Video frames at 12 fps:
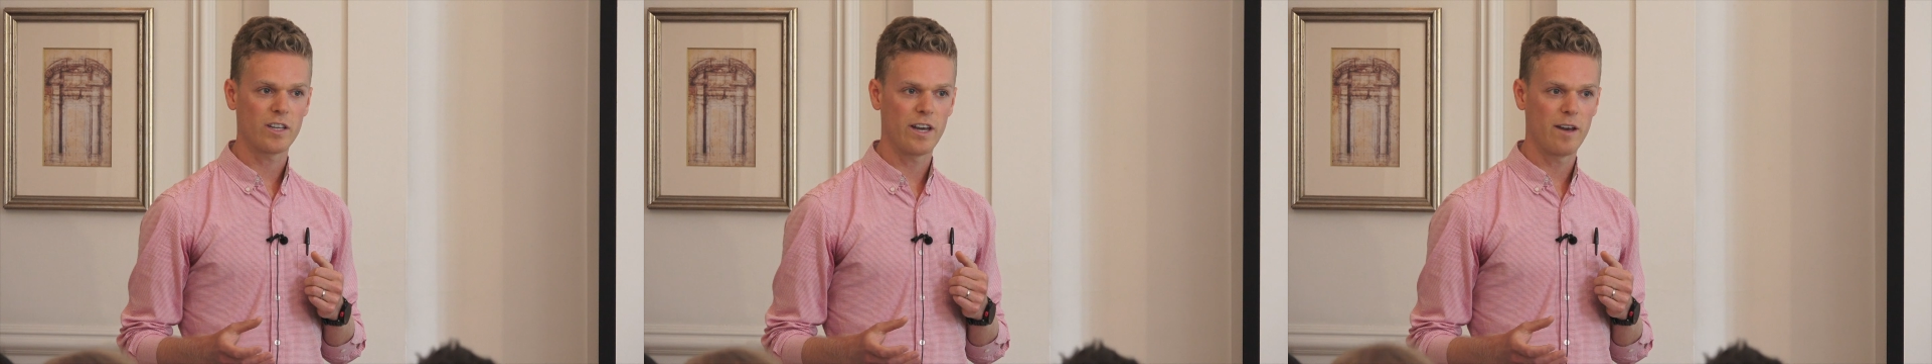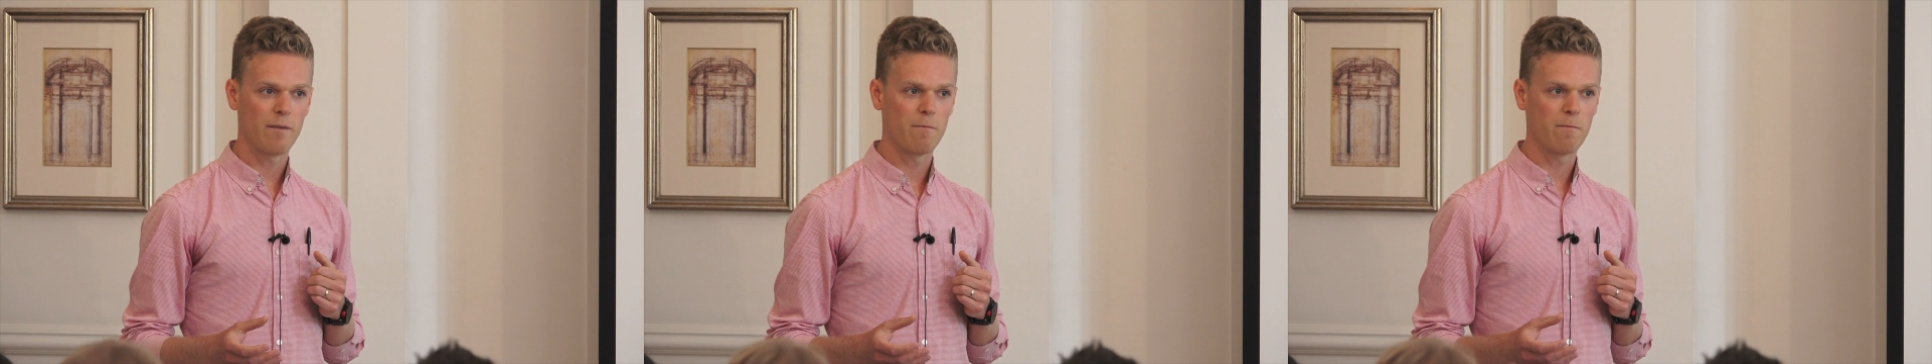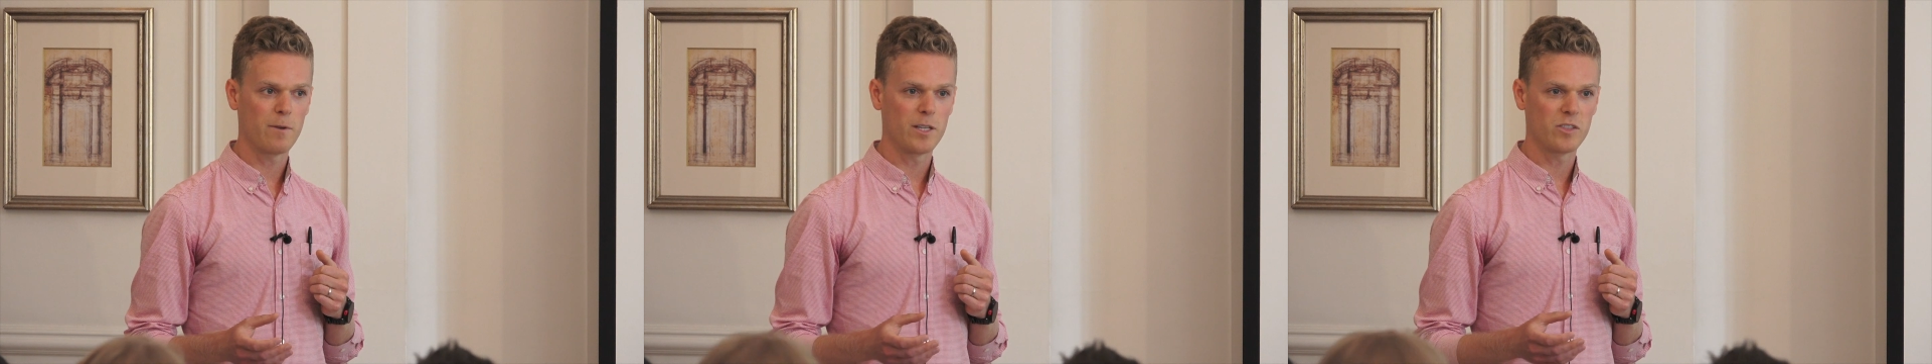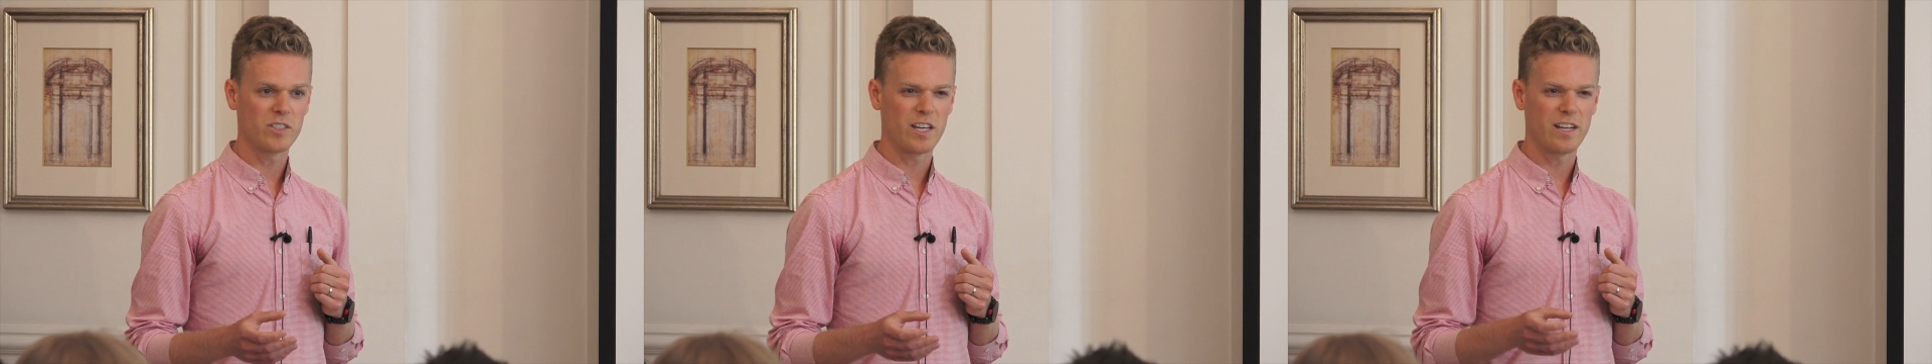
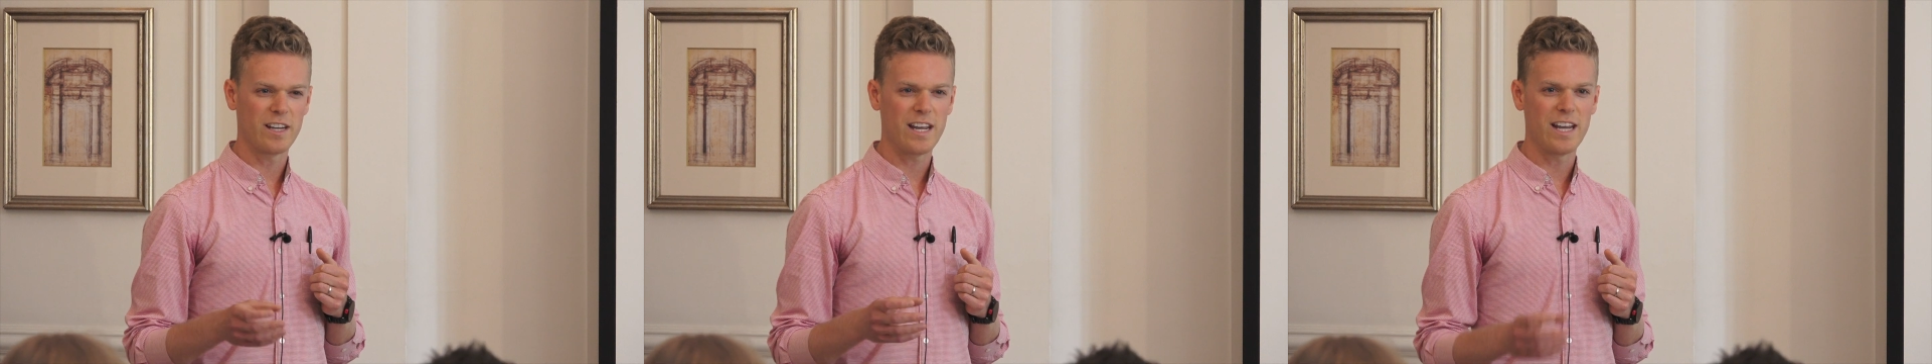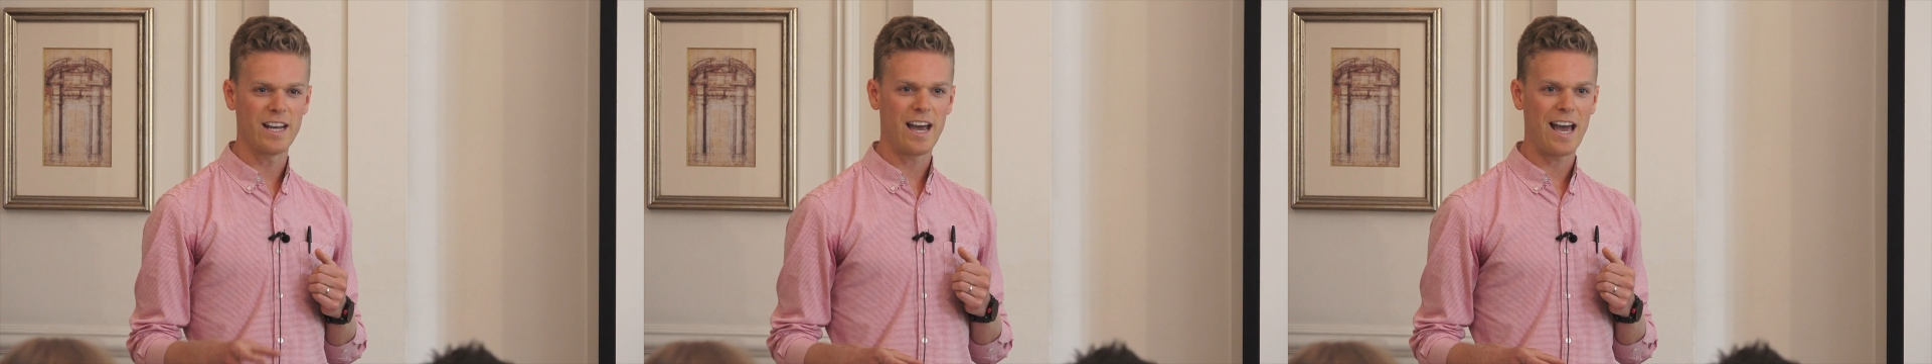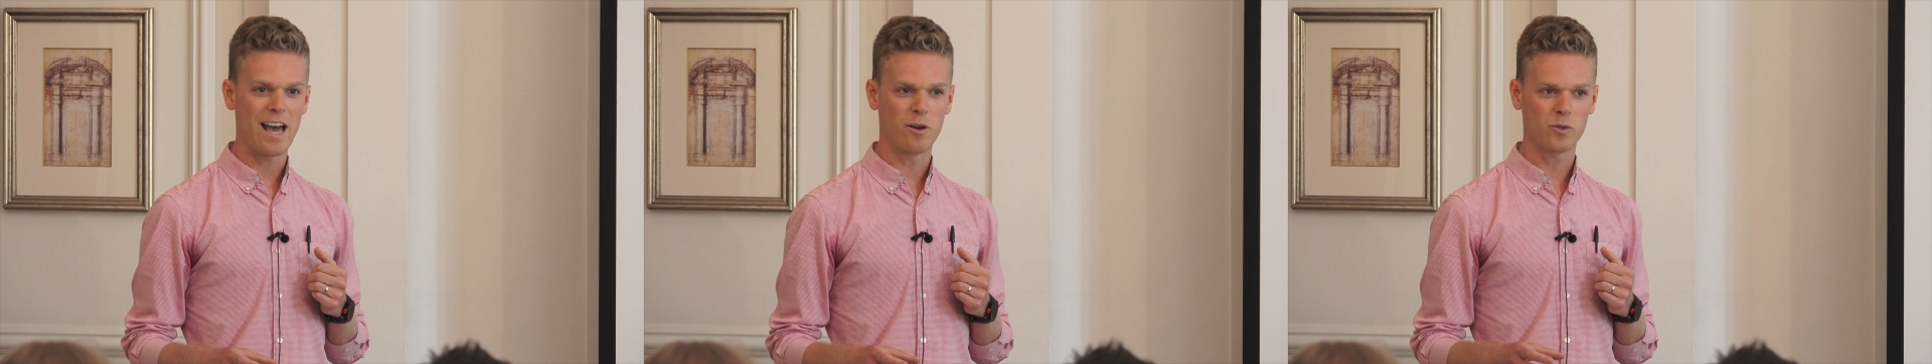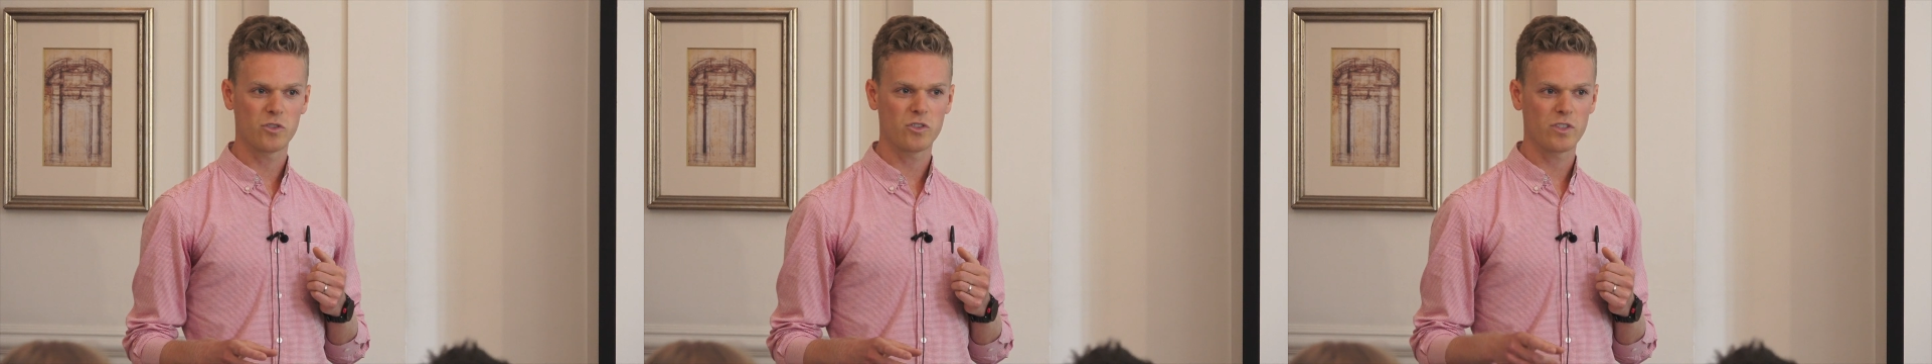done
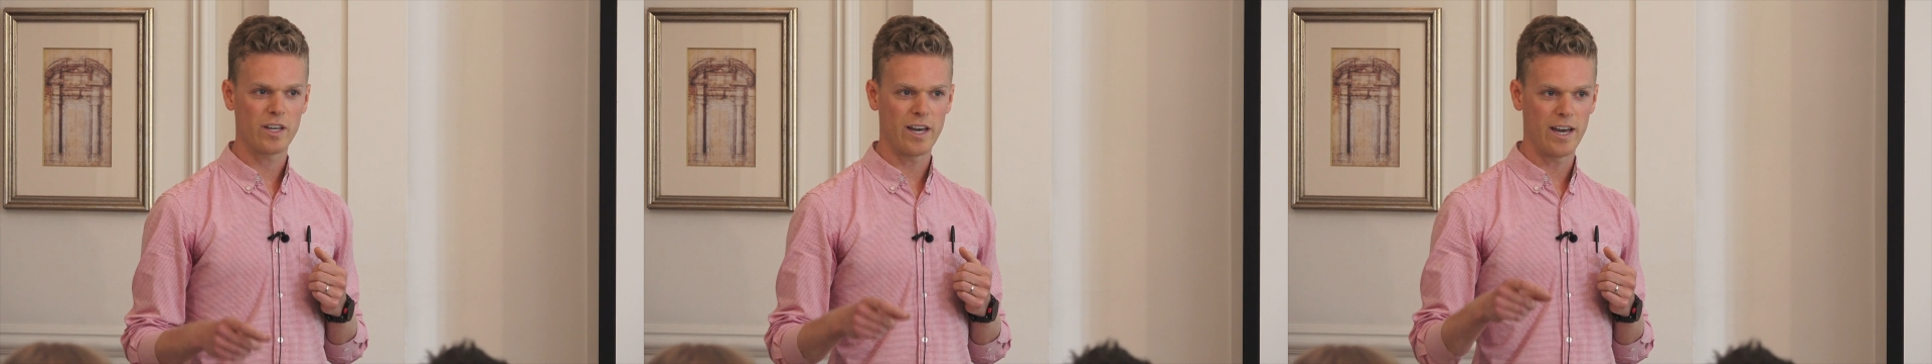in-house